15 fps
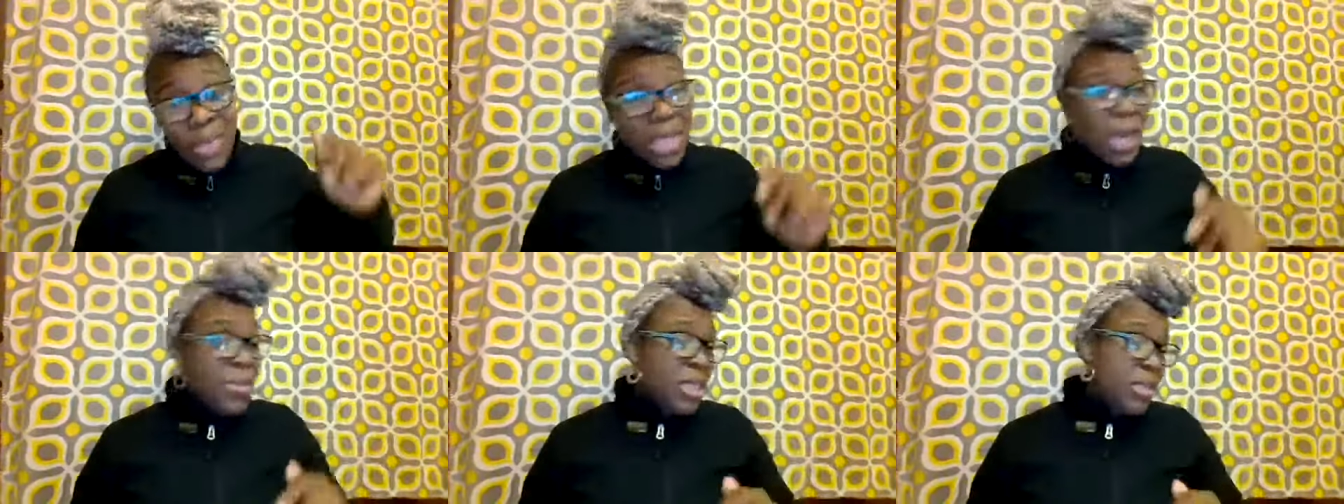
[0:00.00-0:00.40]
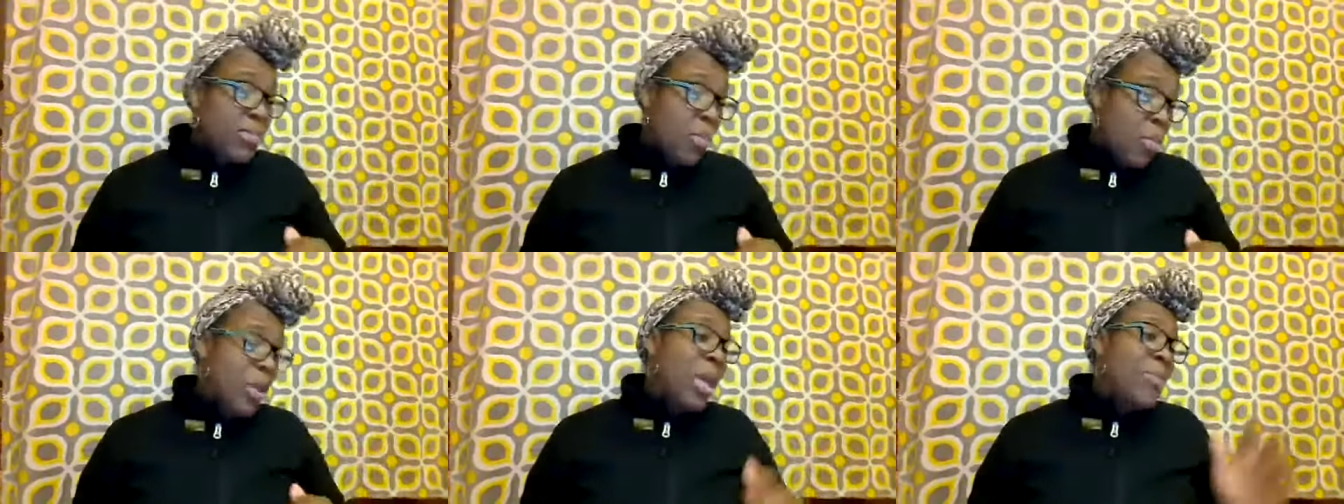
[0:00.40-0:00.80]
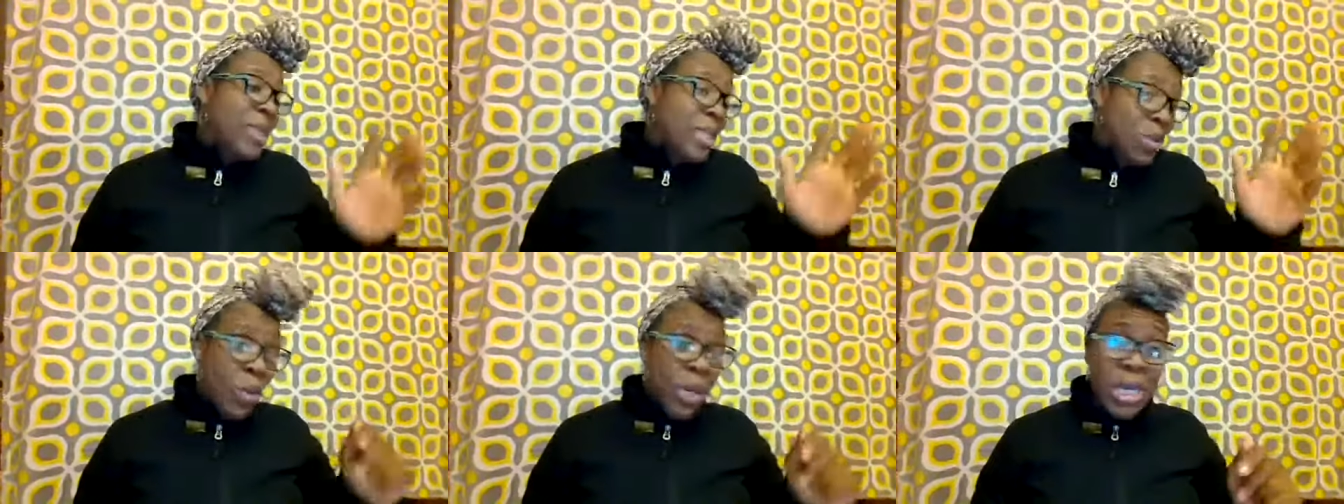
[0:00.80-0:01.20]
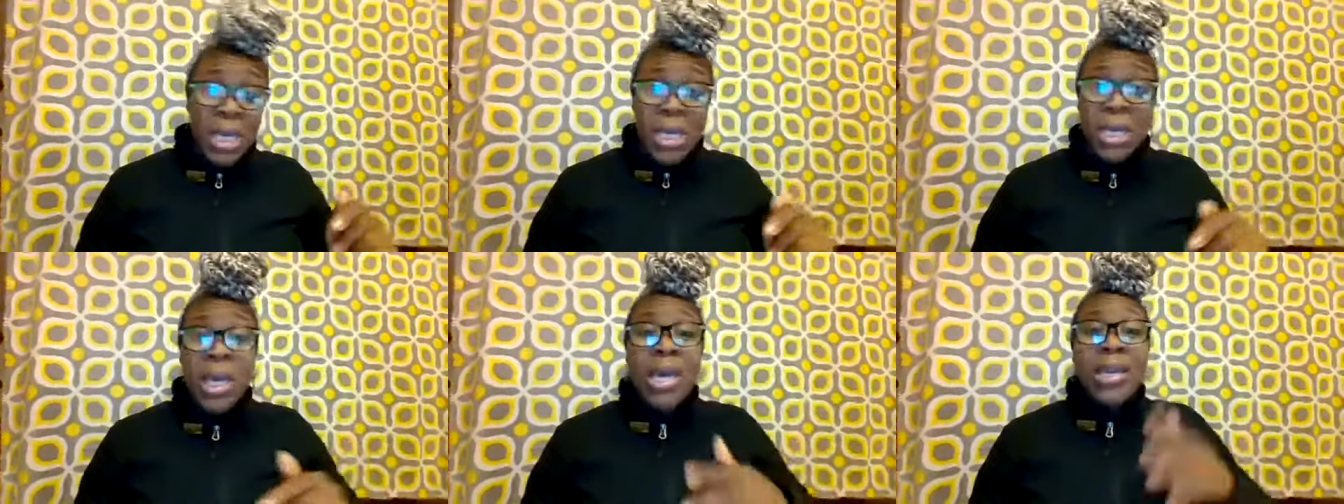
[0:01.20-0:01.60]
give me some give me some
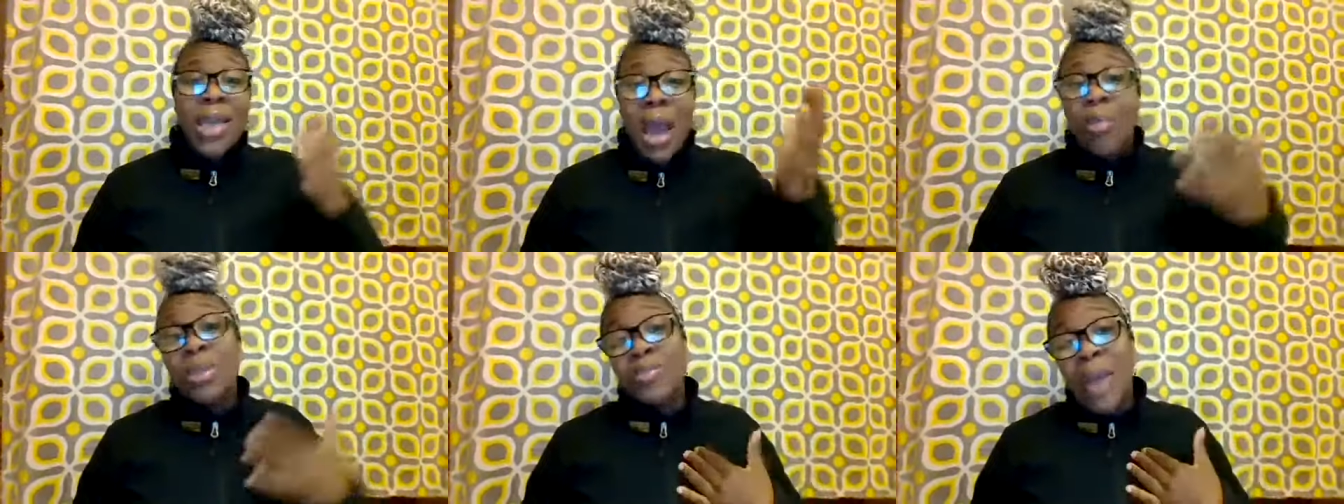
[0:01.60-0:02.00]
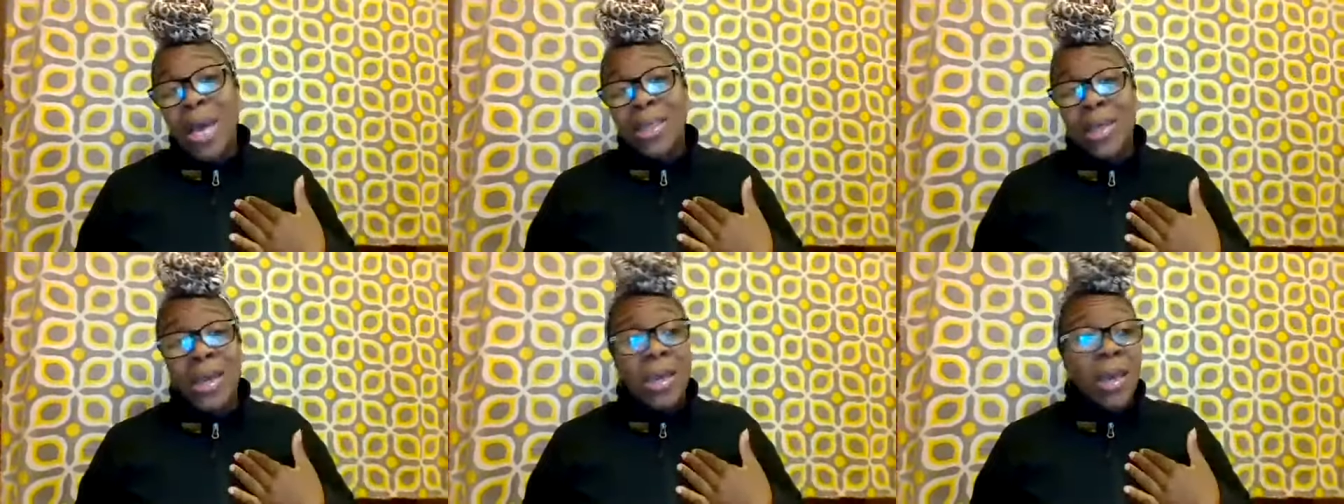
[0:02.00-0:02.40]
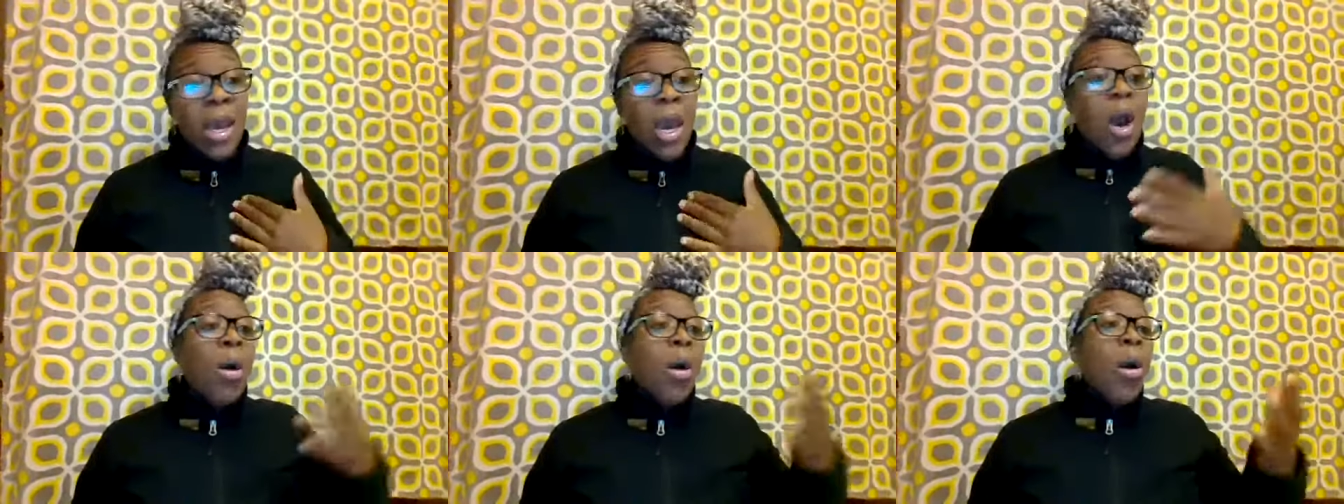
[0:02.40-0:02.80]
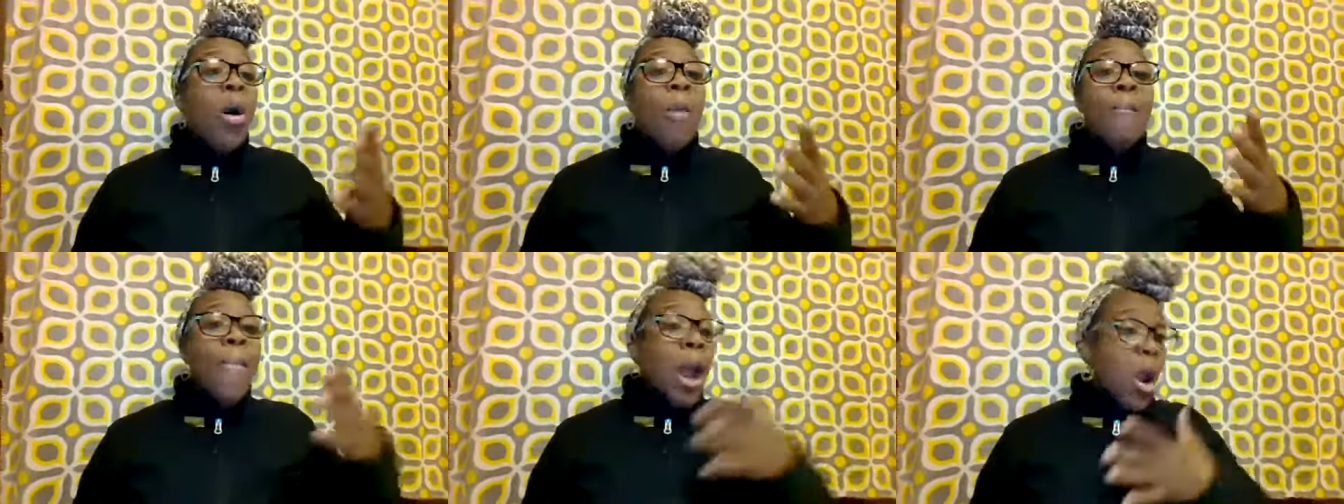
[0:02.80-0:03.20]
weed that was my thing
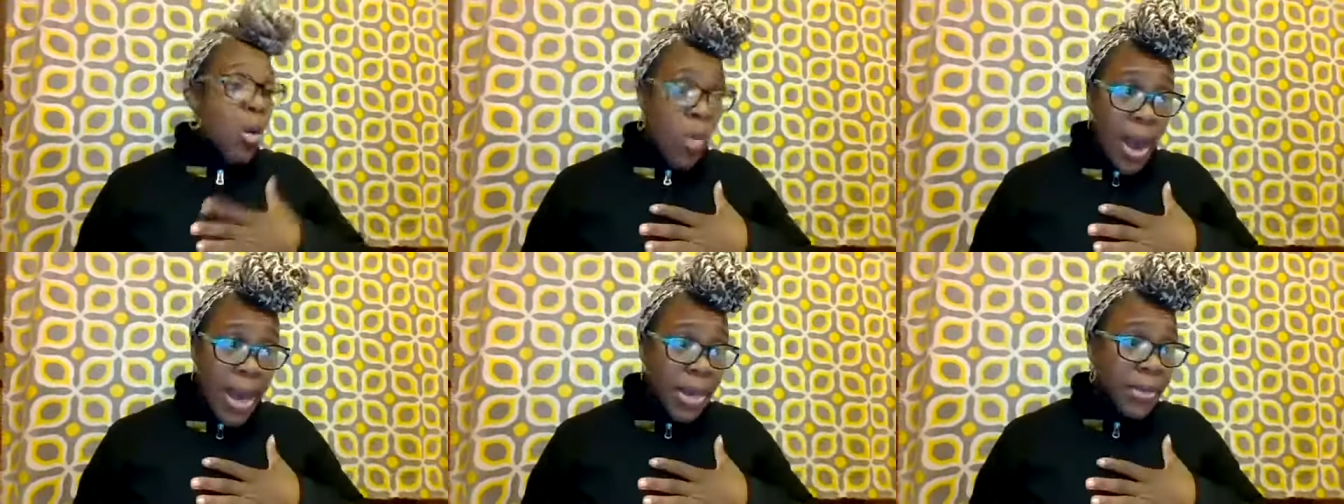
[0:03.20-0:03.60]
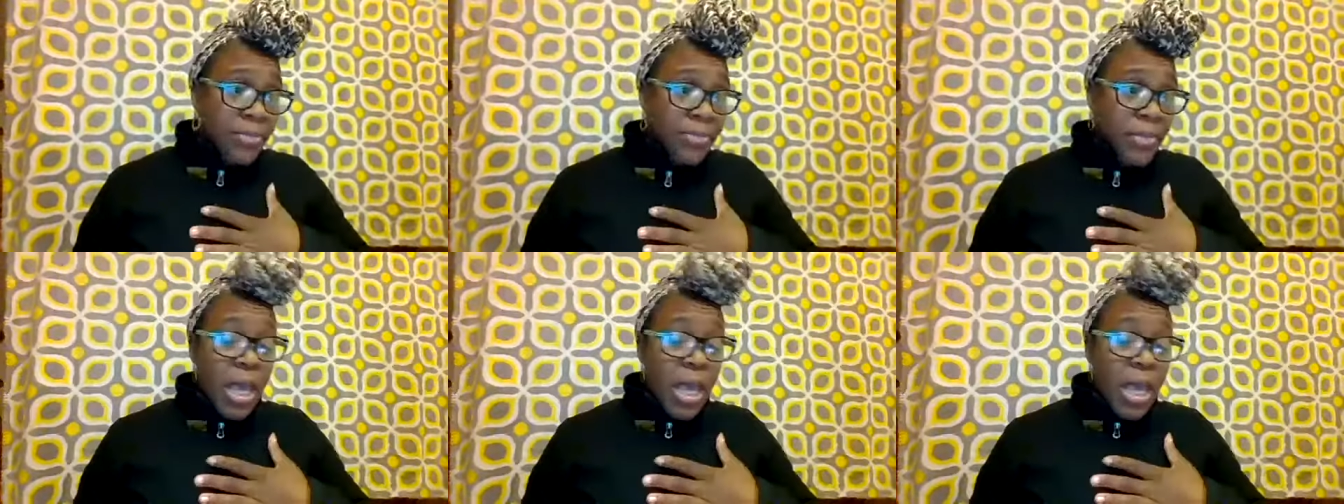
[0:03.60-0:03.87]
marijuana.